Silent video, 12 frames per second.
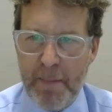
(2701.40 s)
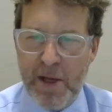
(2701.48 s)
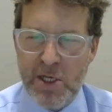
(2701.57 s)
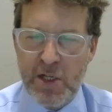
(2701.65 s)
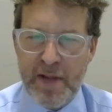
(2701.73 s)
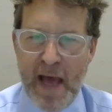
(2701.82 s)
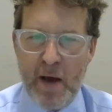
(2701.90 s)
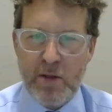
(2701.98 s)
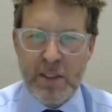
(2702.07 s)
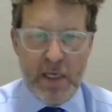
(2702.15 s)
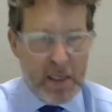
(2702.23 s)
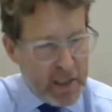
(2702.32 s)
I mentioned at the
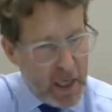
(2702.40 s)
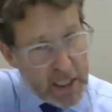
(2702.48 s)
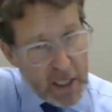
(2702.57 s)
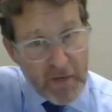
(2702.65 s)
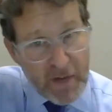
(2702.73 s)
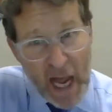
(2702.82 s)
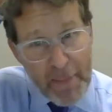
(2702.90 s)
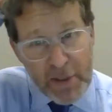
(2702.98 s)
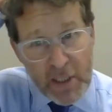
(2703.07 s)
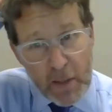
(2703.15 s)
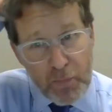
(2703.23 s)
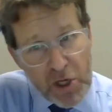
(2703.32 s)
outset this idea of
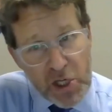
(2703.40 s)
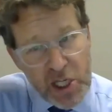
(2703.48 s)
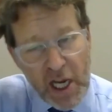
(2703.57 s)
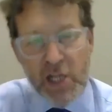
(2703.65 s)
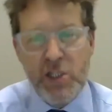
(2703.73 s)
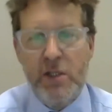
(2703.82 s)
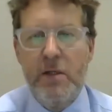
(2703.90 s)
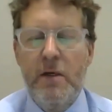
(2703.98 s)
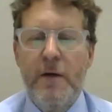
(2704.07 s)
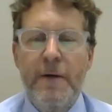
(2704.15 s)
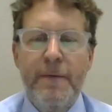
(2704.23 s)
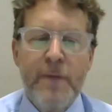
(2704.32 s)
capital appreciation,
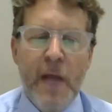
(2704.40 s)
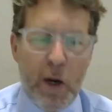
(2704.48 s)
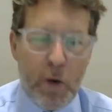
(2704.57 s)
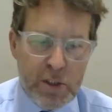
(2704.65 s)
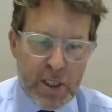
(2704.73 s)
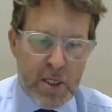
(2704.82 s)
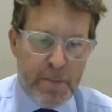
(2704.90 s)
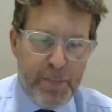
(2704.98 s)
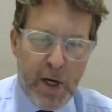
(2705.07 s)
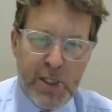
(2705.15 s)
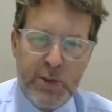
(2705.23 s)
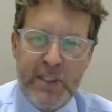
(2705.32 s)
and also the
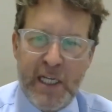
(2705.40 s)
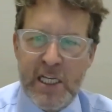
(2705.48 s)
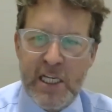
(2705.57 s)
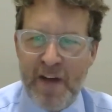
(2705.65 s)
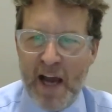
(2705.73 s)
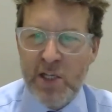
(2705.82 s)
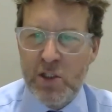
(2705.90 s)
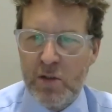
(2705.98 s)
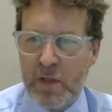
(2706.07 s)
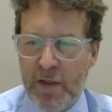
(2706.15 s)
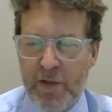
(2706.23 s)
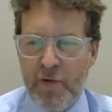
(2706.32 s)
personal
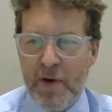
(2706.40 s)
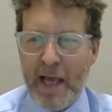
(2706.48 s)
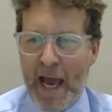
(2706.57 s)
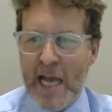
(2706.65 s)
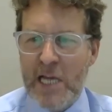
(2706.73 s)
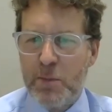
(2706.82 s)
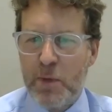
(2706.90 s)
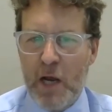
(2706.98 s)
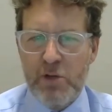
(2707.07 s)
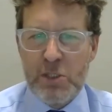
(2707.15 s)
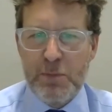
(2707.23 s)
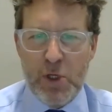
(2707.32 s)
satisfaction that through engagement
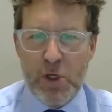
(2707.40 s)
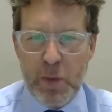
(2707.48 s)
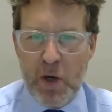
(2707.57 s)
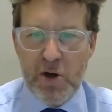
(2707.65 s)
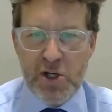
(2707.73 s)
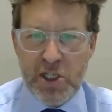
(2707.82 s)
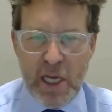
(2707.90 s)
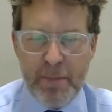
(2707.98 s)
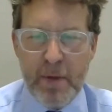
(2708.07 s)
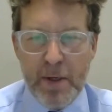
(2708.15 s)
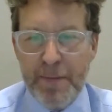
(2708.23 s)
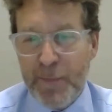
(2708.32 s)
and responsible ownership,
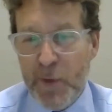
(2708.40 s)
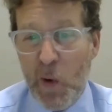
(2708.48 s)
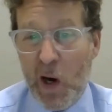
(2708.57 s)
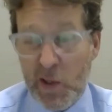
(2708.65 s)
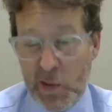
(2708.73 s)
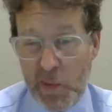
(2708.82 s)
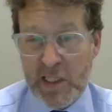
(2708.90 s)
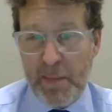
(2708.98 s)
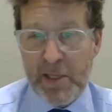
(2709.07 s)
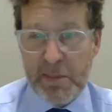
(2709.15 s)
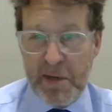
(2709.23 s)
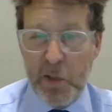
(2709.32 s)
you are doing
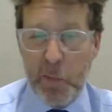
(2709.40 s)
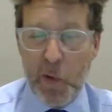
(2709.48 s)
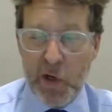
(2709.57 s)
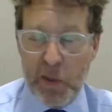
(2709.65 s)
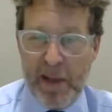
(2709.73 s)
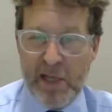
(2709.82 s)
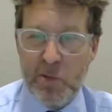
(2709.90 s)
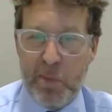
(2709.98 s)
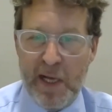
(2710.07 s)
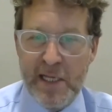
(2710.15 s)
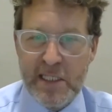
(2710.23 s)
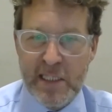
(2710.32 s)
something to make the world a better
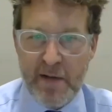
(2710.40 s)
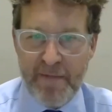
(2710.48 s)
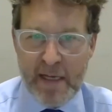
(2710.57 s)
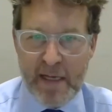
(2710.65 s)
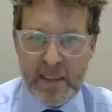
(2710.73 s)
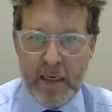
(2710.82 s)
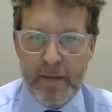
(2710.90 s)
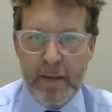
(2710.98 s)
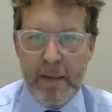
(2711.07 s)
place as an investor.